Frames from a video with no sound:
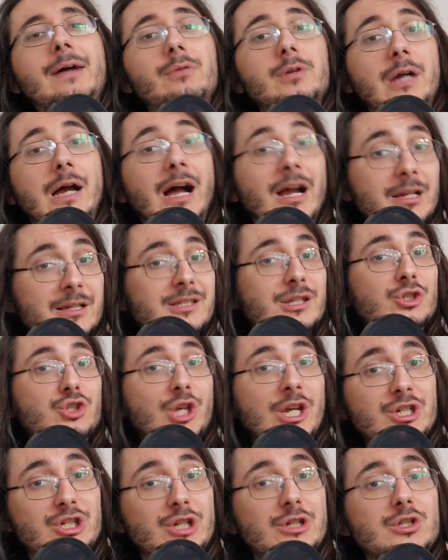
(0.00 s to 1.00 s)
I would highly
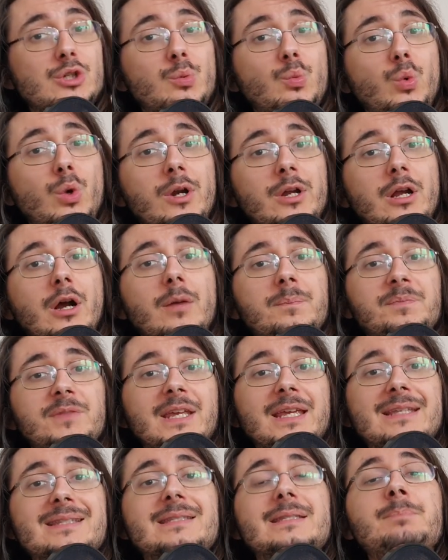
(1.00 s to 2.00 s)
suggest you to work
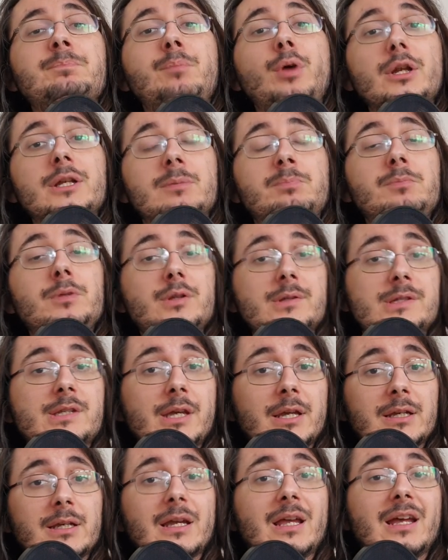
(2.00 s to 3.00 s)
on the symbolic
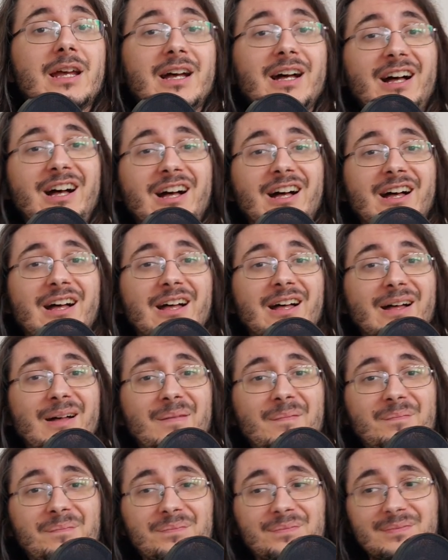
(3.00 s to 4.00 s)
music
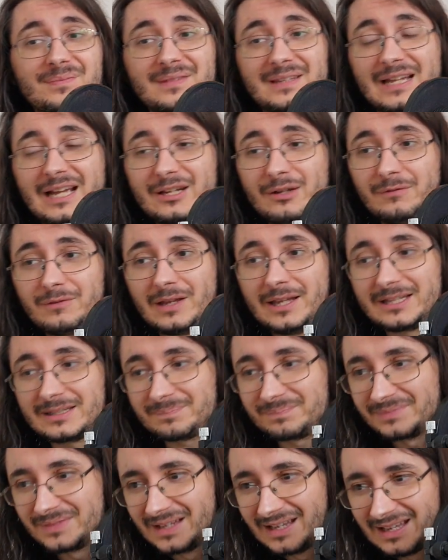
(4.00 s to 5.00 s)
um, kind of
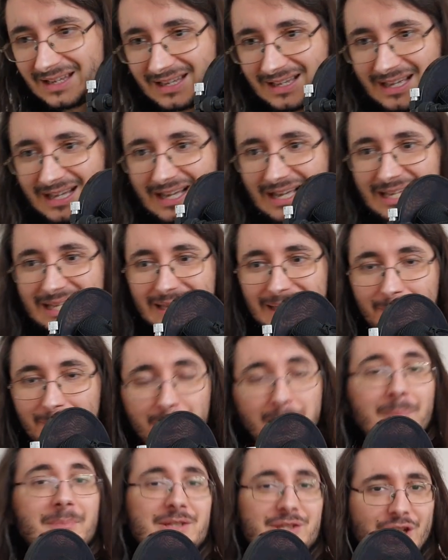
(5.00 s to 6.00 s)
like uh,
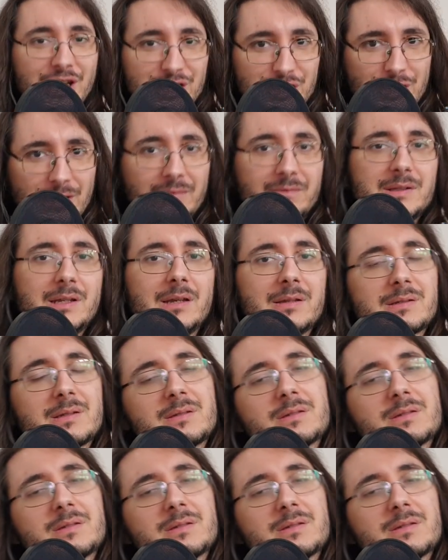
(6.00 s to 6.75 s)
implementation of this.